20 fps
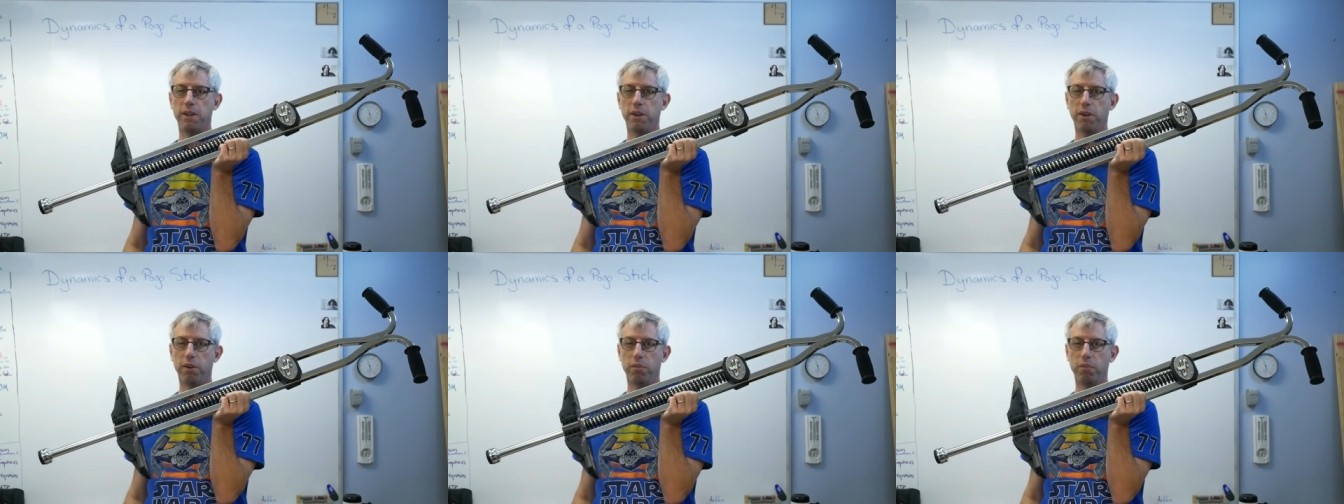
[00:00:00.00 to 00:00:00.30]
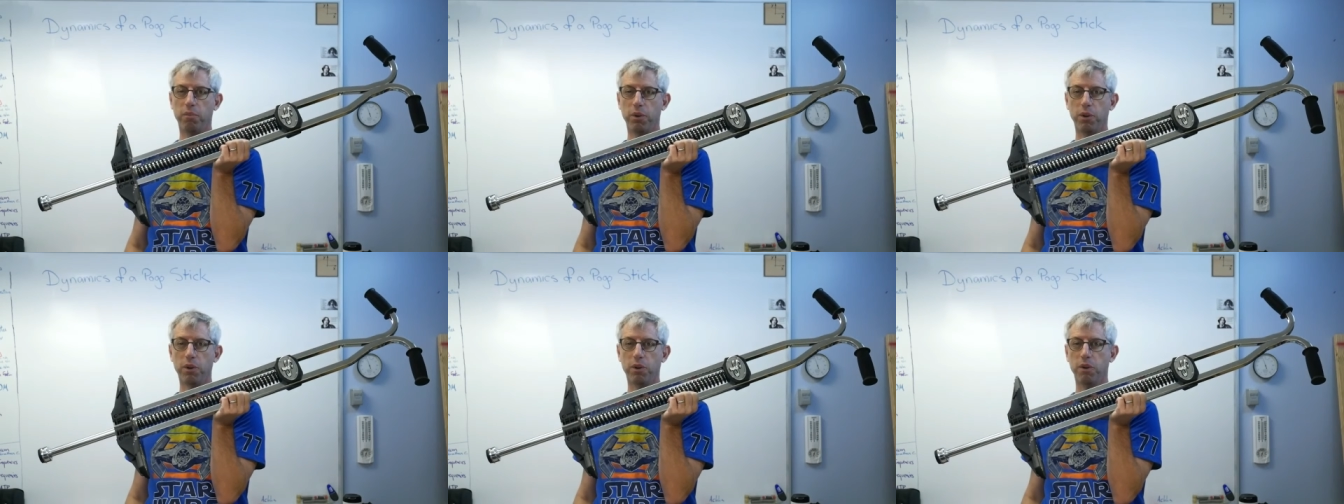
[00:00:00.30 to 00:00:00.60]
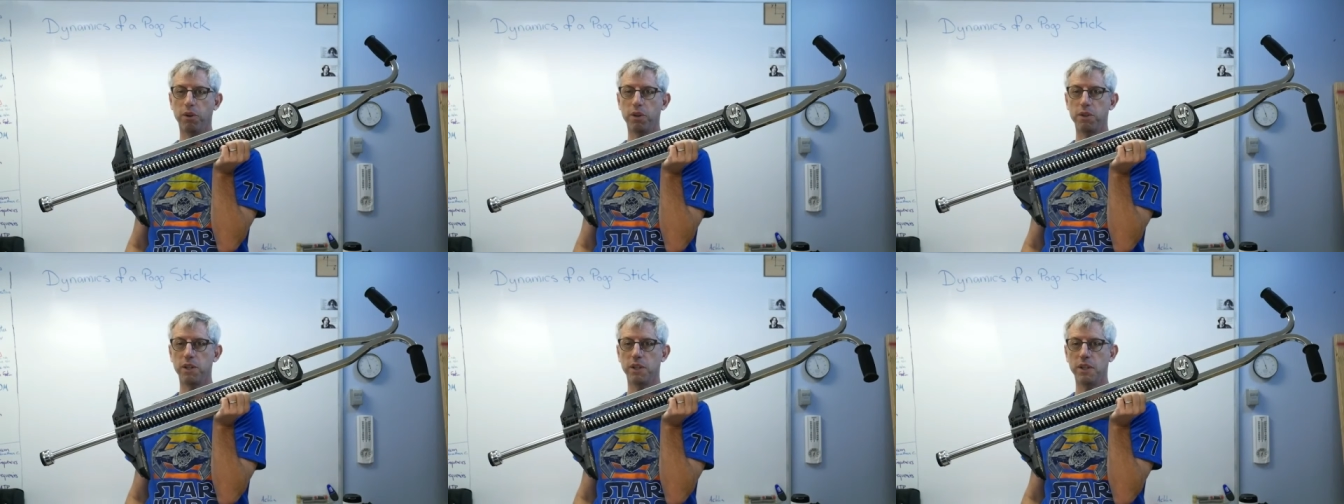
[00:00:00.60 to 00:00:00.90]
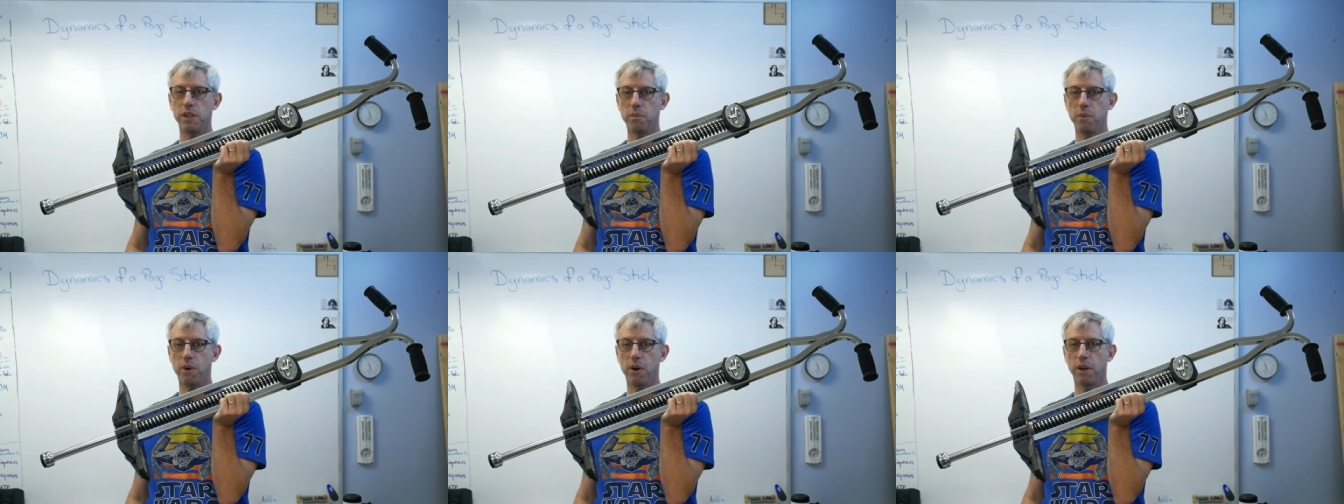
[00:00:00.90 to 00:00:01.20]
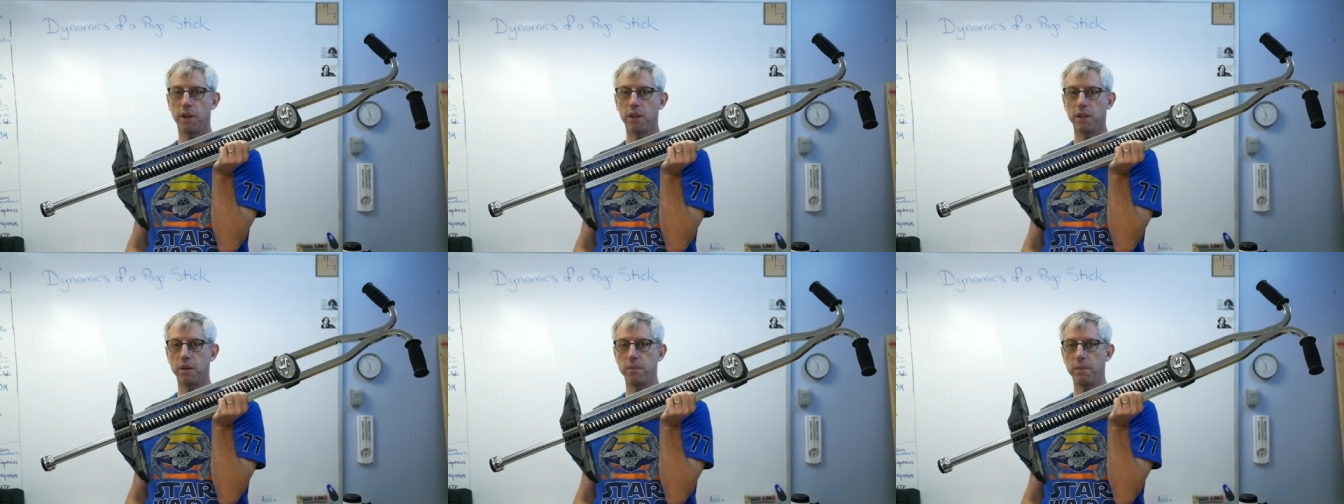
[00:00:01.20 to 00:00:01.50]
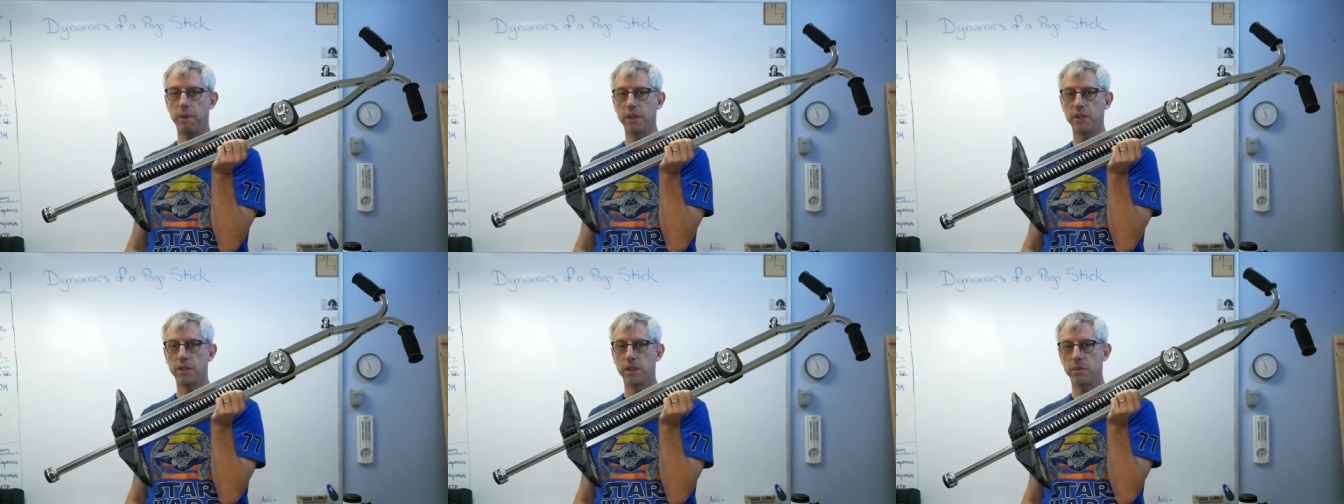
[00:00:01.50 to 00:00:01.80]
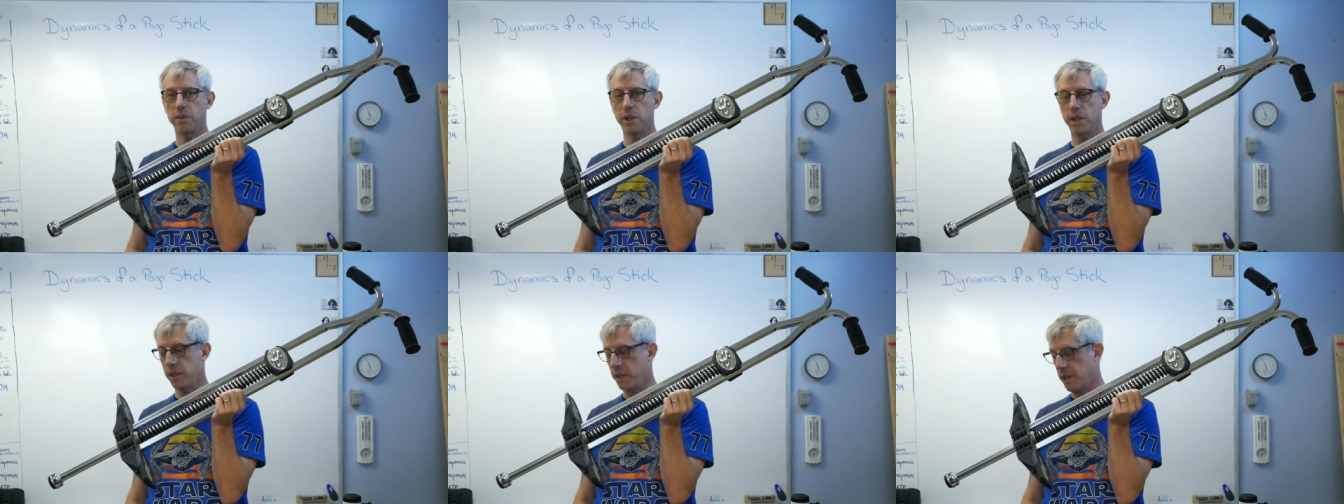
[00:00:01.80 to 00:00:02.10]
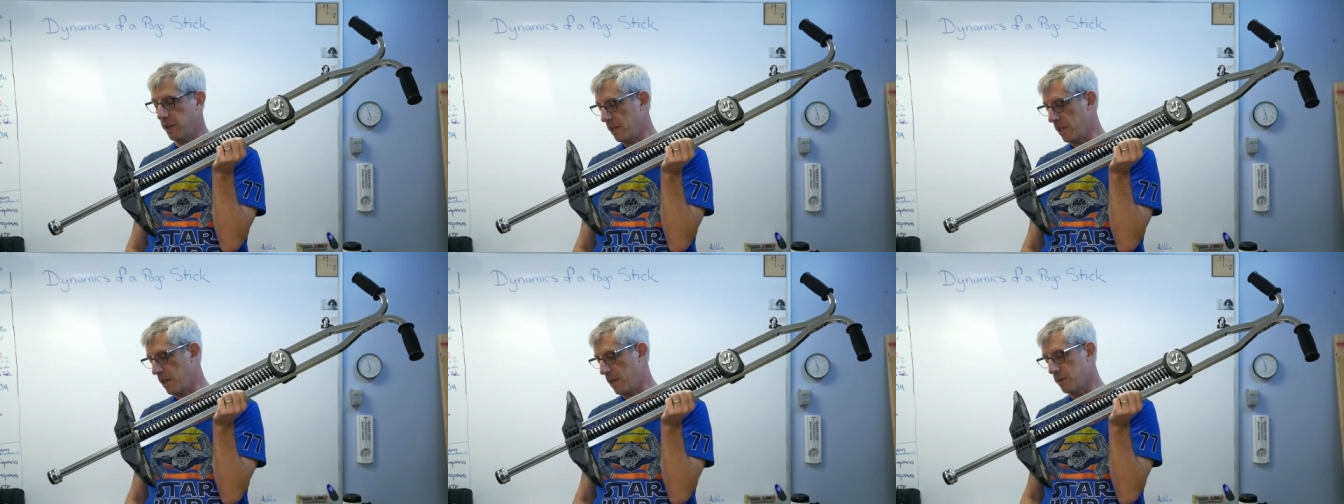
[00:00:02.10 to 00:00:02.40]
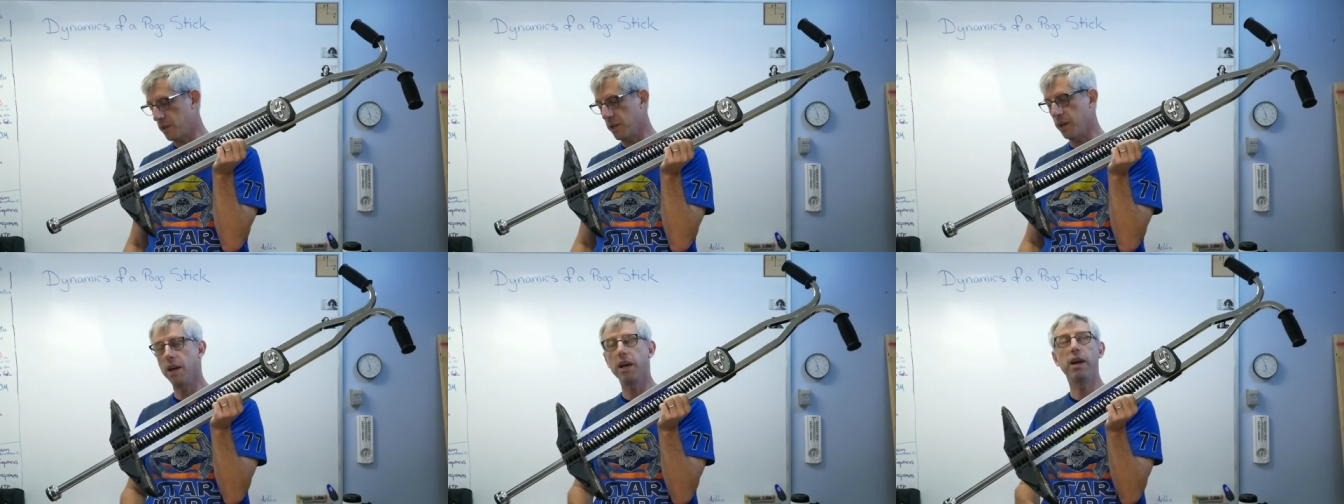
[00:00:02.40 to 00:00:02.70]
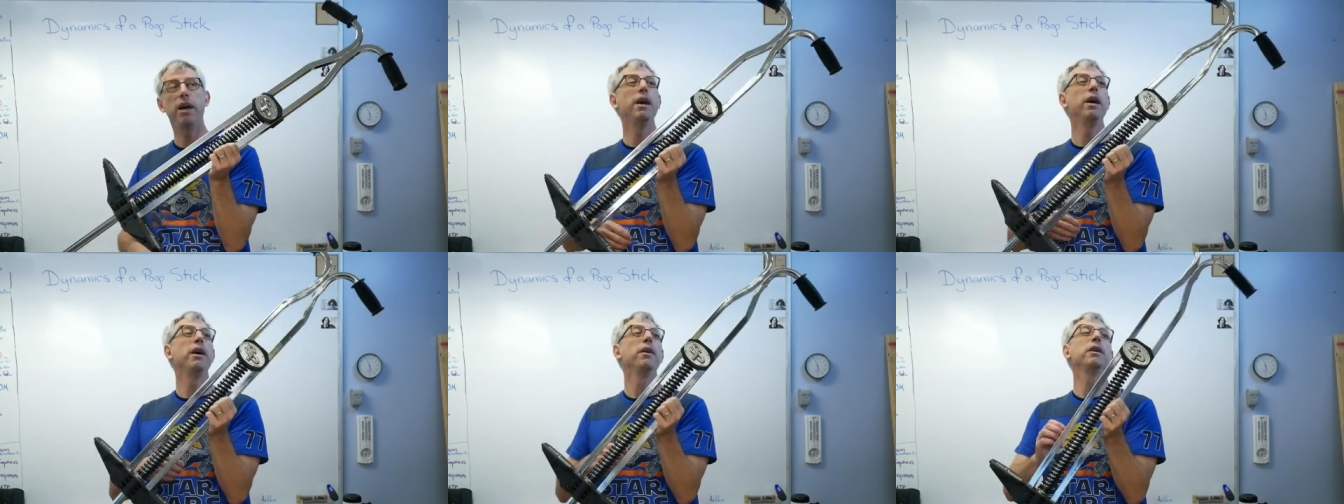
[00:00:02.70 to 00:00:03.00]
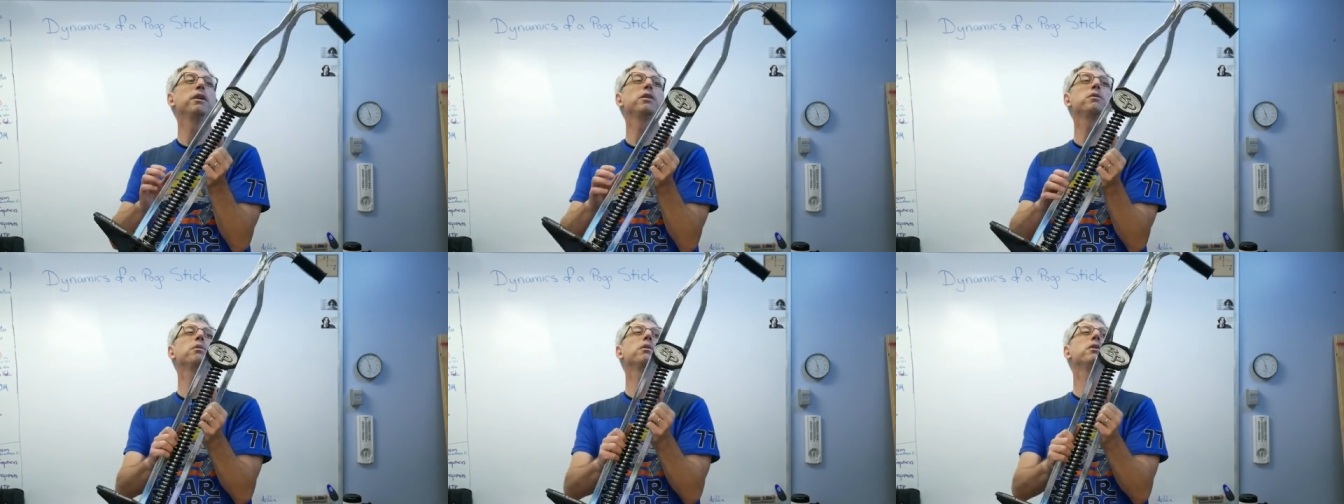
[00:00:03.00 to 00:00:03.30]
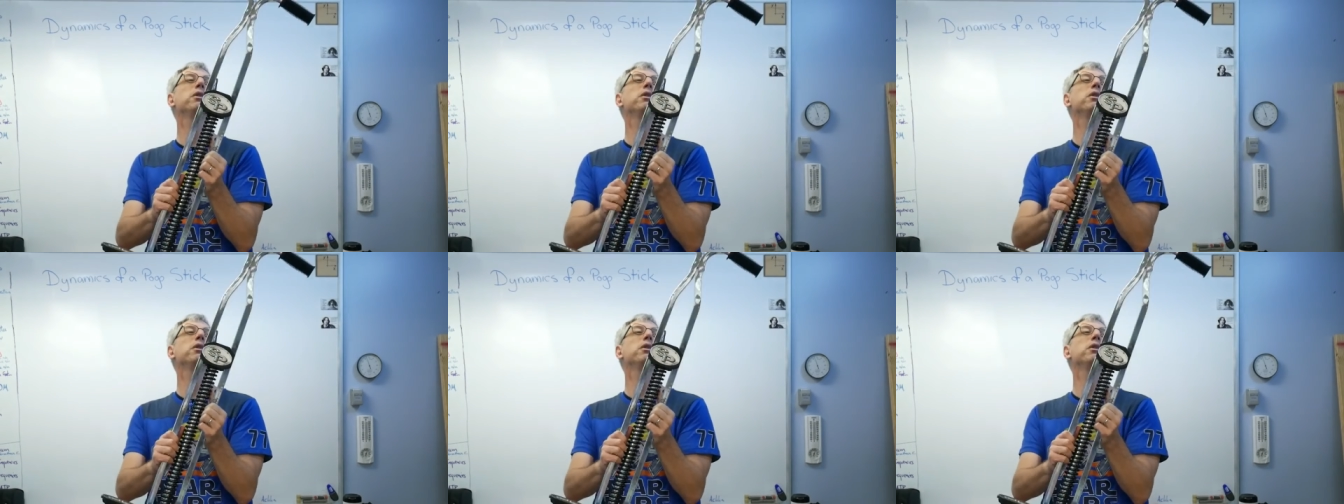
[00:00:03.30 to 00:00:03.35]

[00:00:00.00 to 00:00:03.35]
or encouraging the market to make something like this. This one